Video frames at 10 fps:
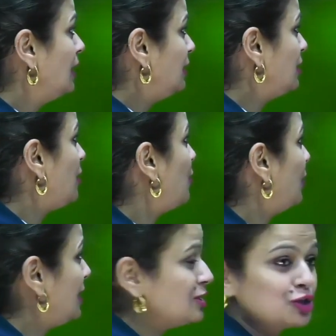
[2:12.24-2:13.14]
Now
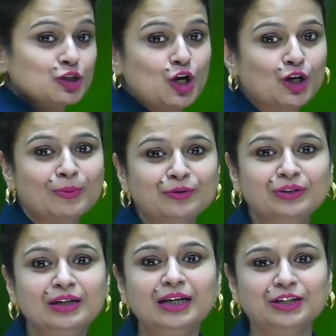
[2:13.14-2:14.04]
let's talk about
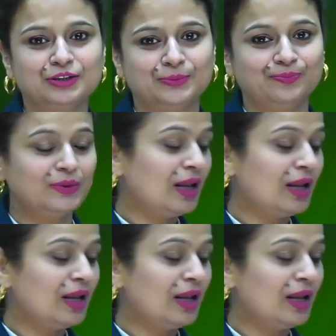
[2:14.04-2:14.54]
niche.